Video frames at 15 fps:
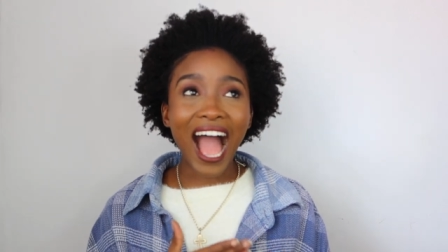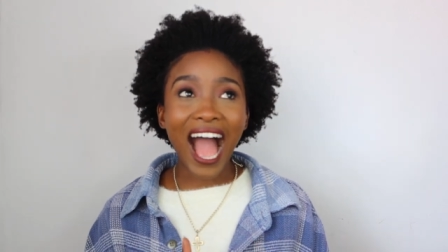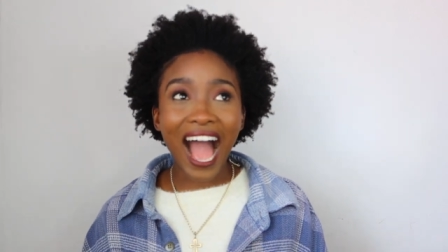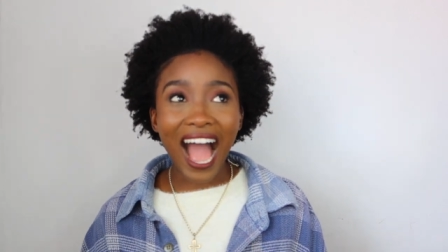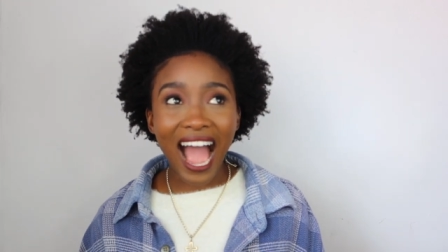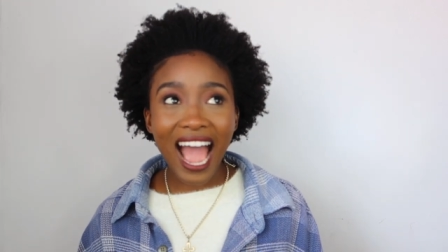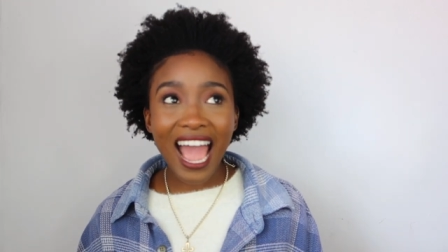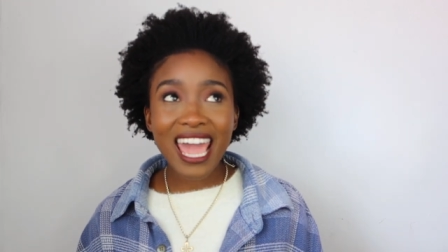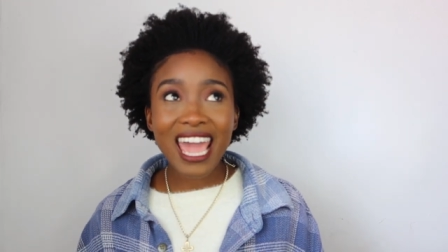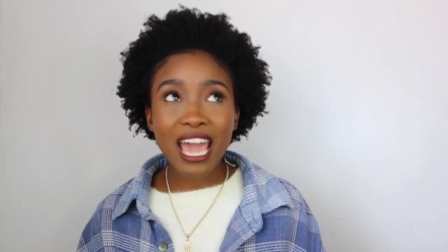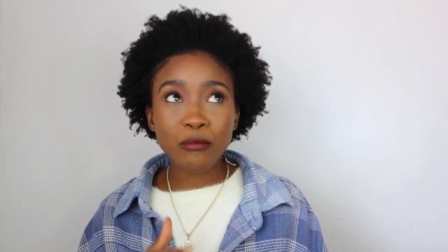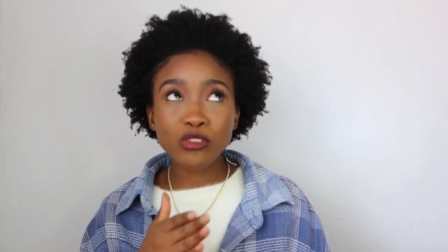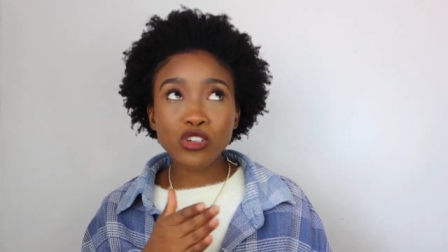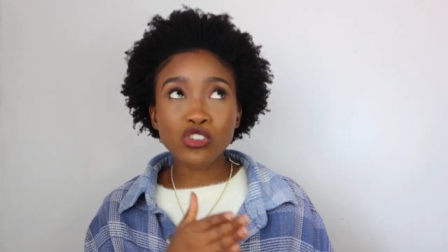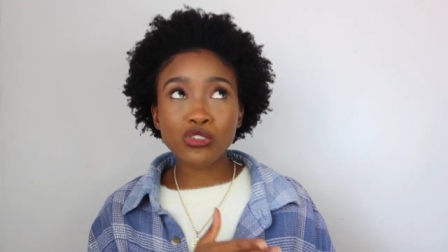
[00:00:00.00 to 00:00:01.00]
I
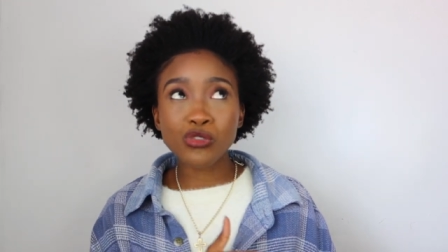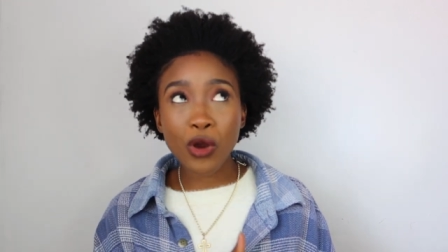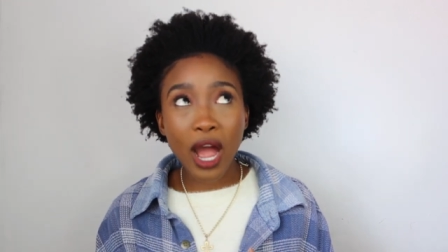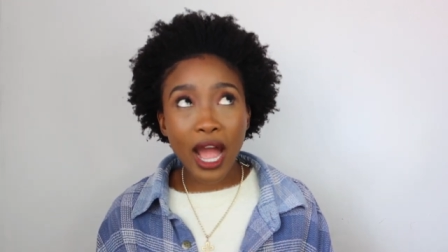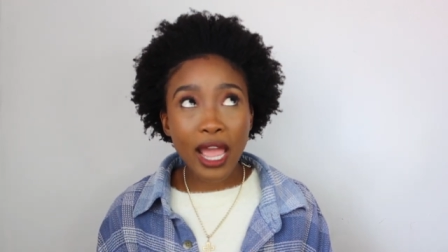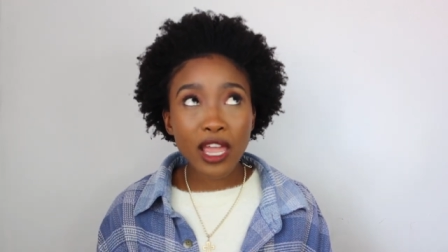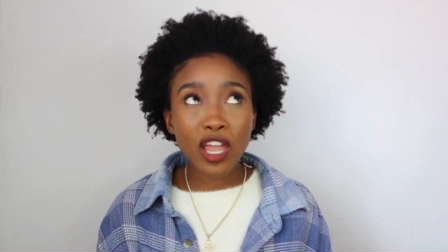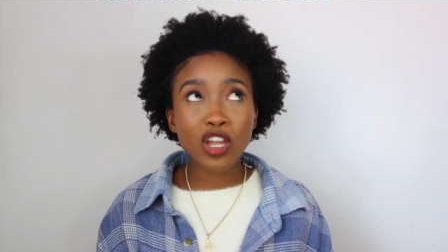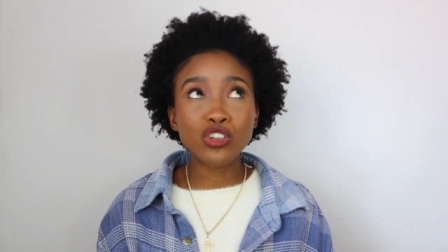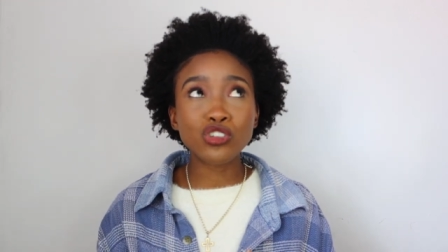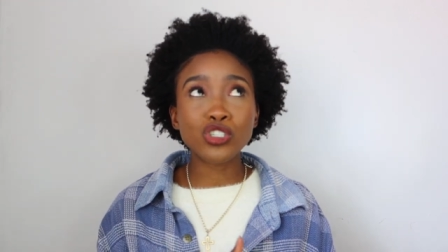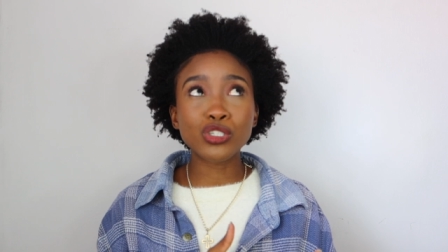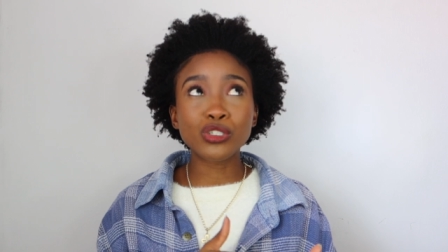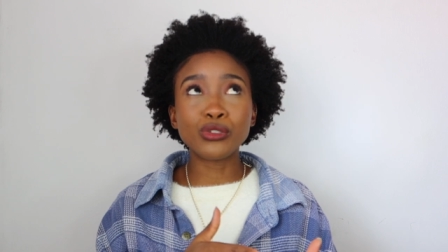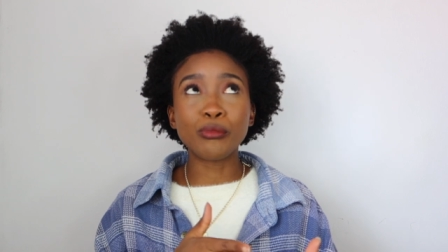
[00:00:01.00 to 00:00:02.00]
am trying
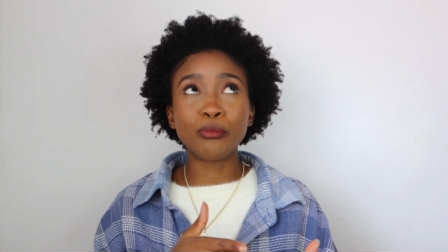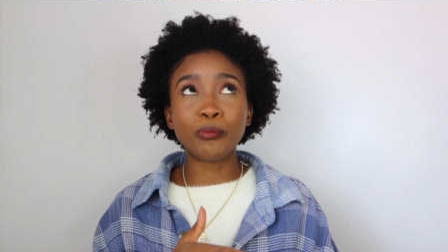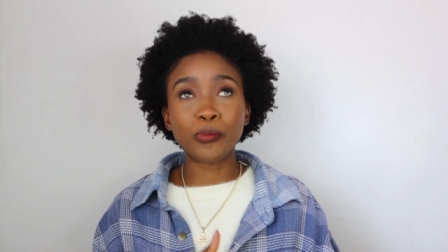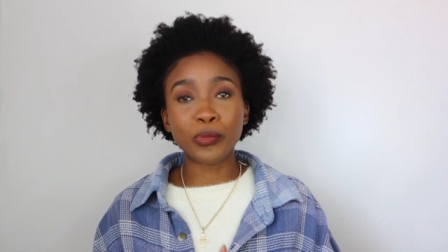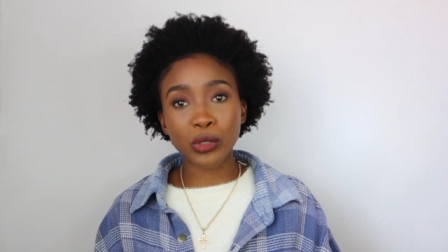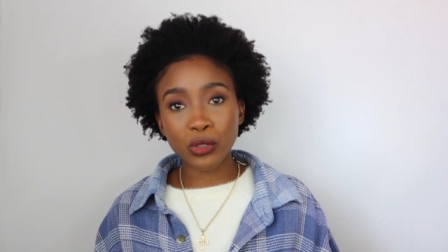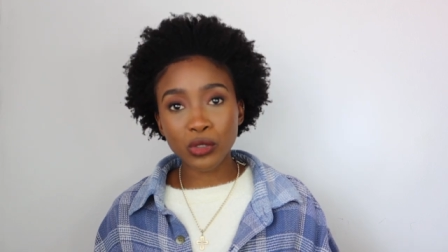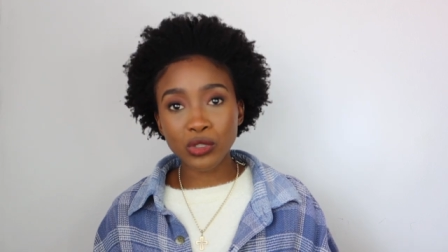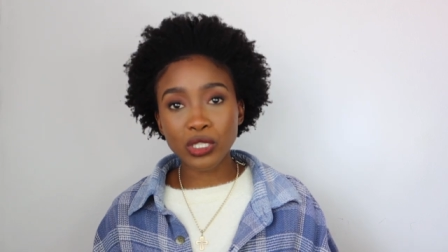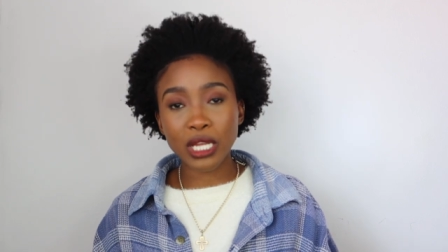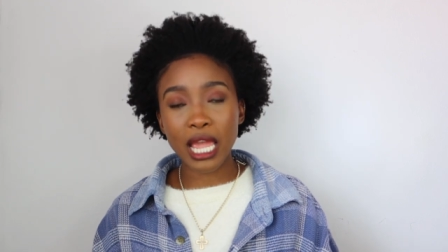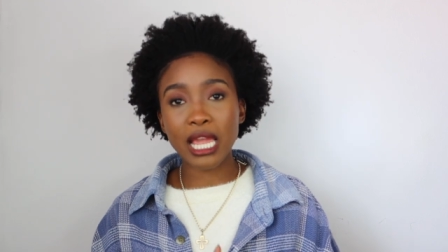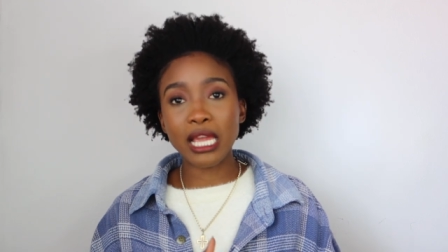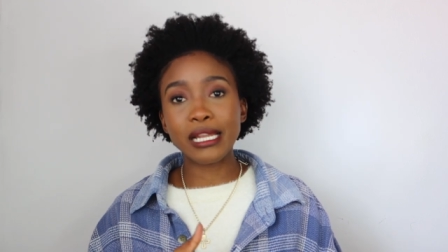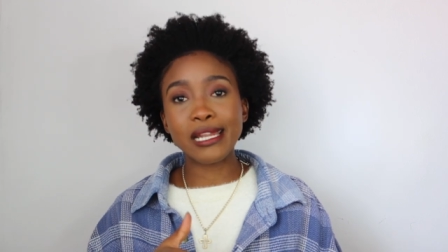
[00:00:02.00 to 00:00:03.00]
to build
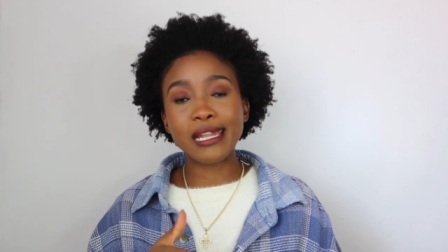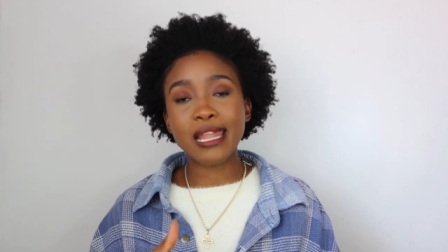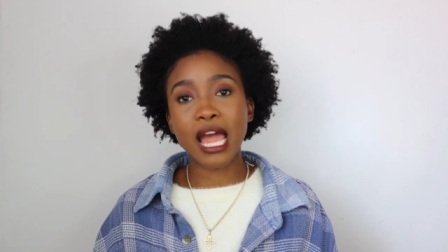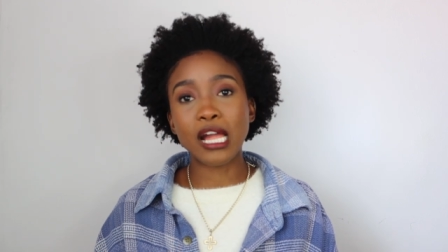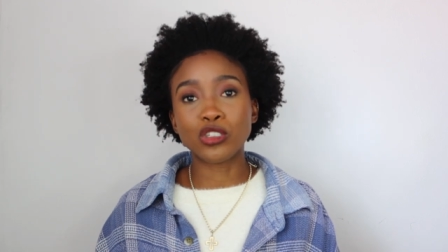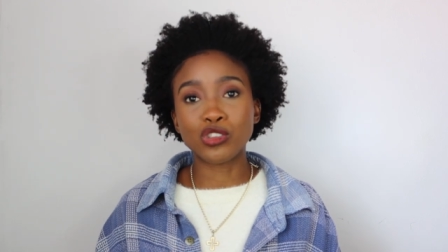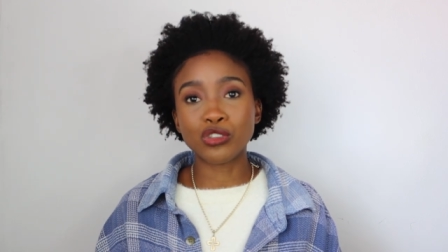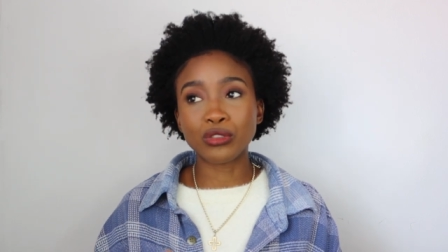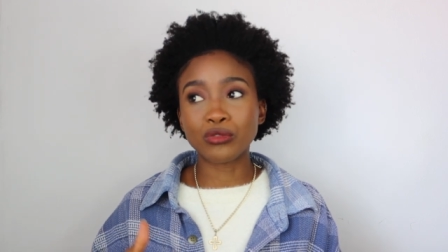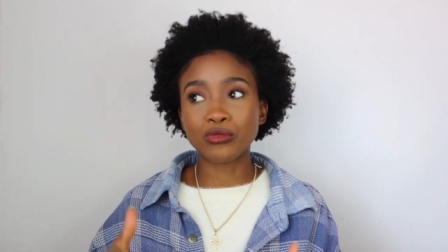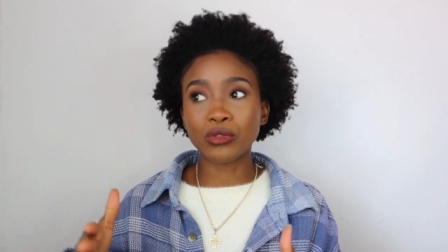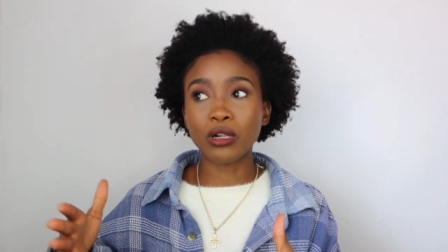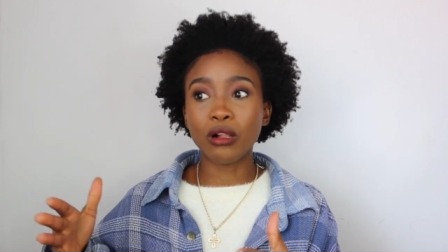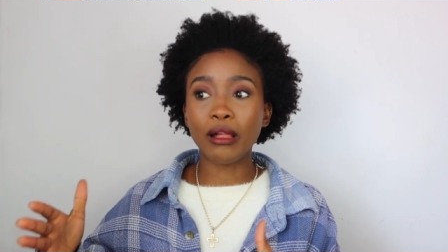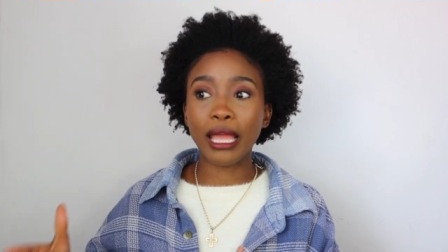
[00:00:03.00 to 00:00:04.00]
a
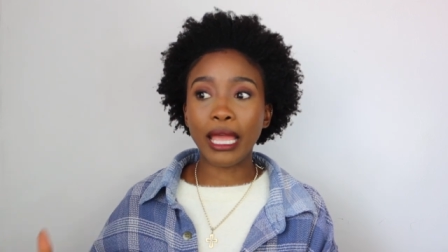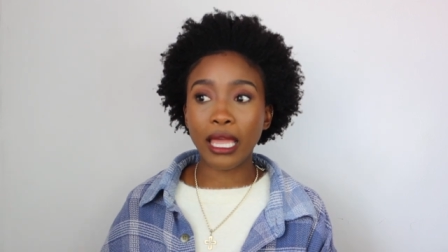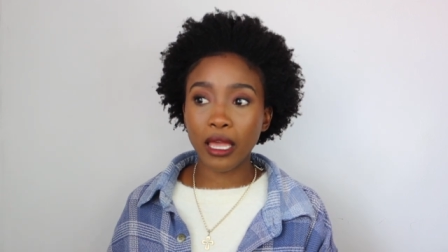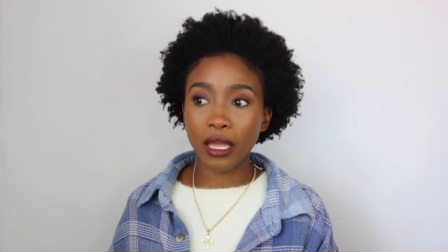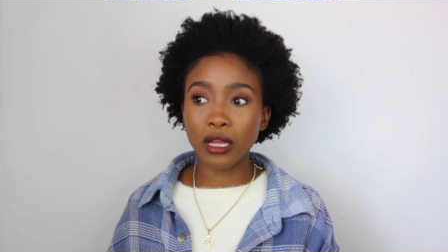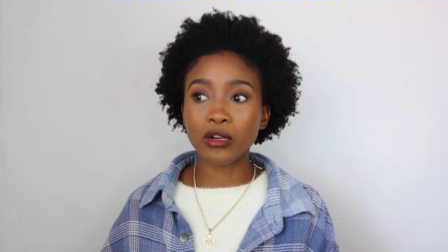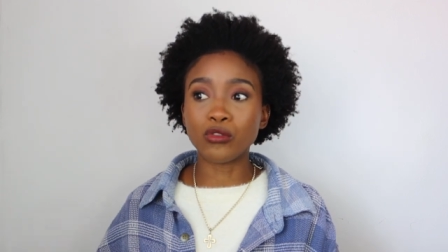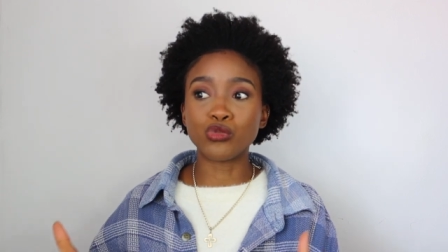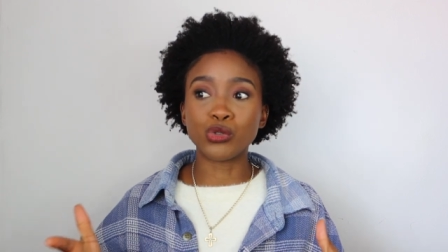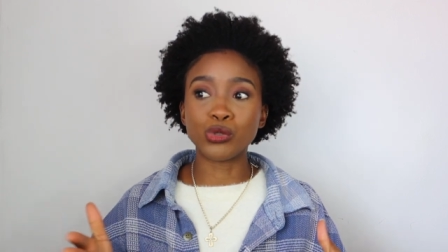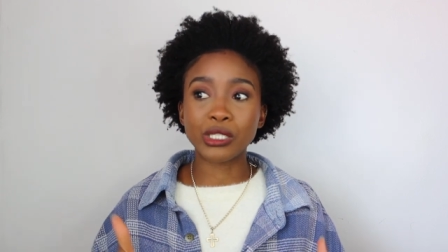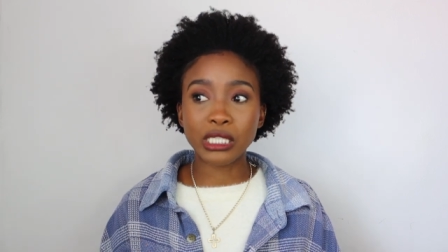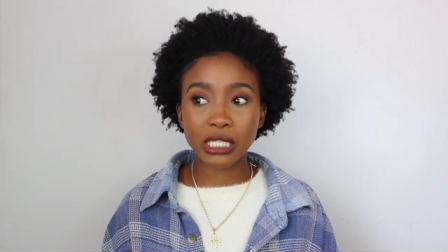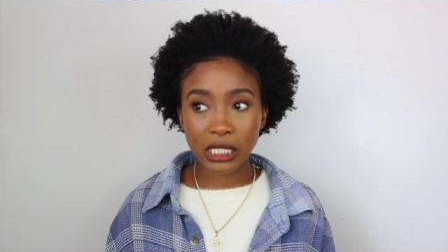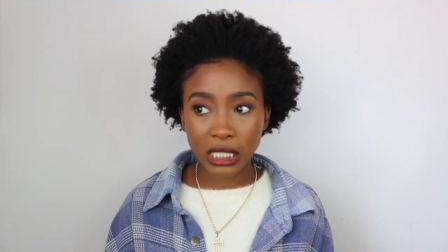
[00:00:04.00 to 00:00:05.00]
natural hair
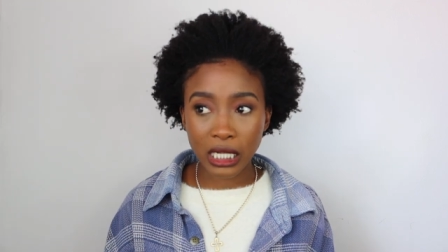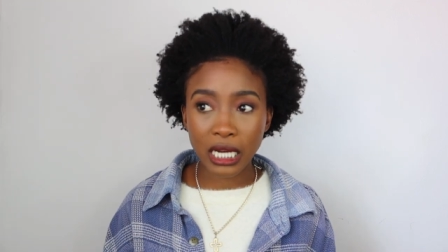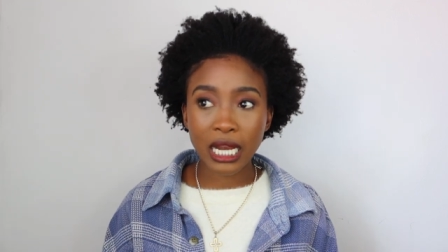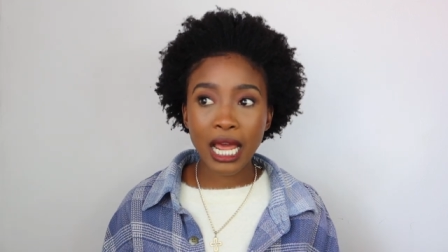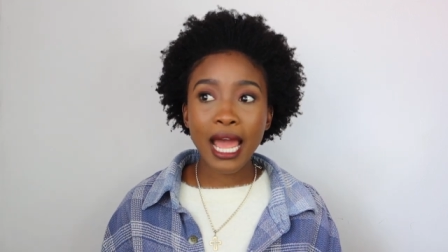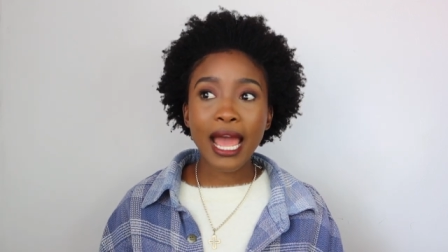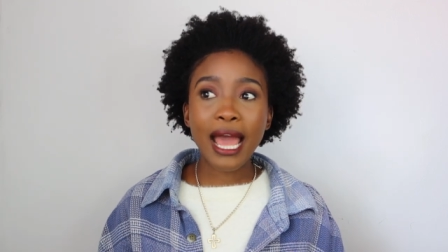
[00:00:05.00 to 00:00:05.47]
routine